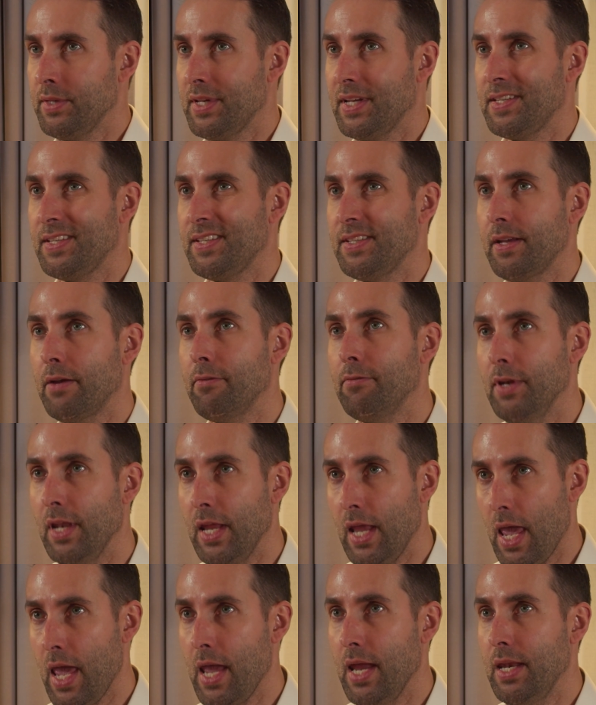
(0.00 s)
that
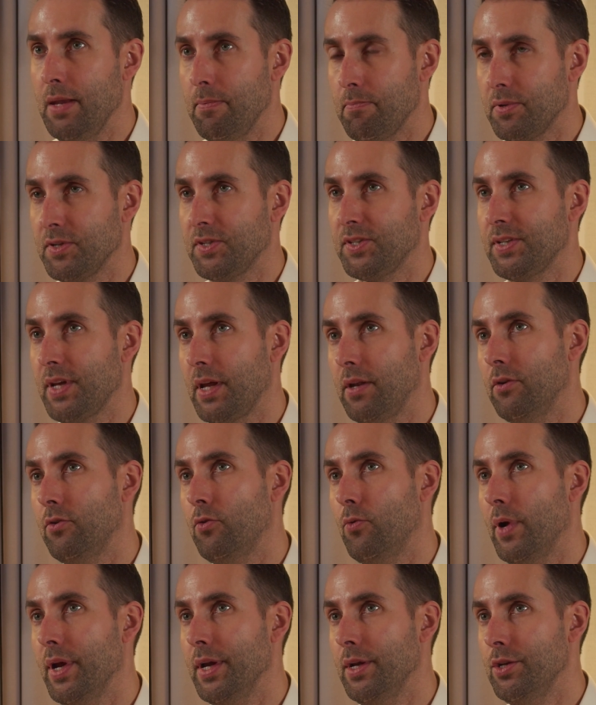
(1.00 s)
70–80%
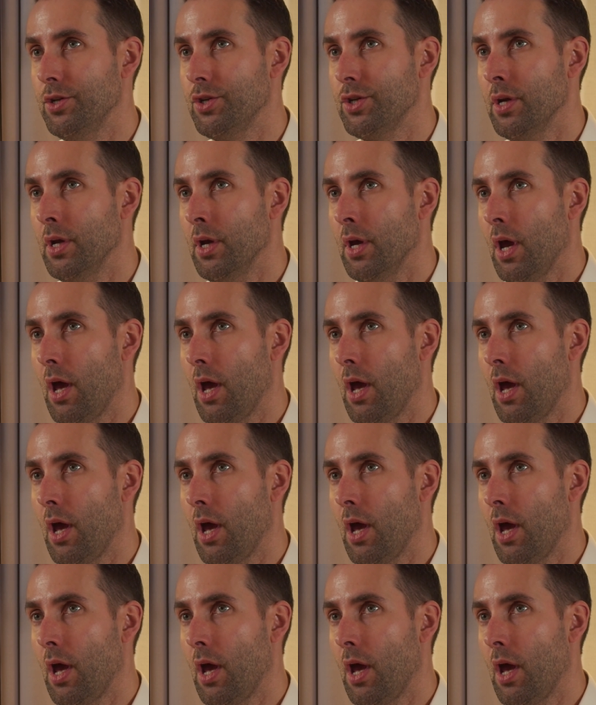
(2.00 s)
range,